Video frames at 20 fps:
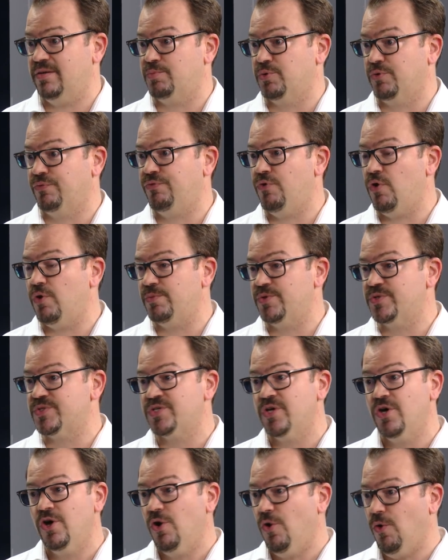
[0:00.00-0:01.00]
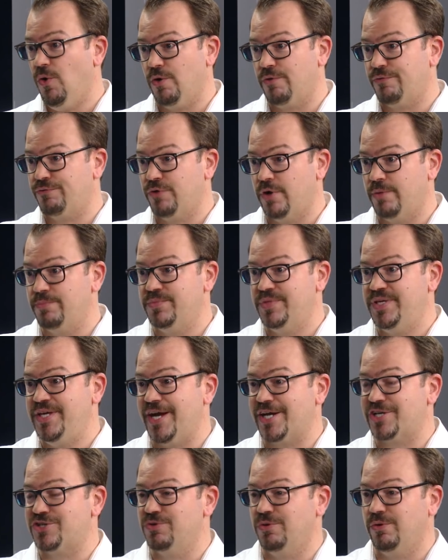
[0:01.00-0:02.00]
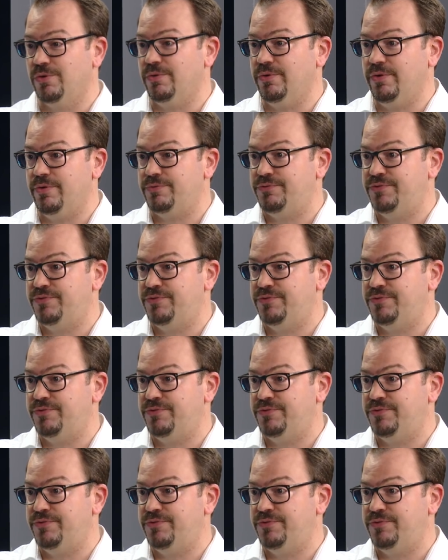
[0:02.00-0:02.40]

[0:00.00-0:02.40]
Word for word: performance or from the actual uh,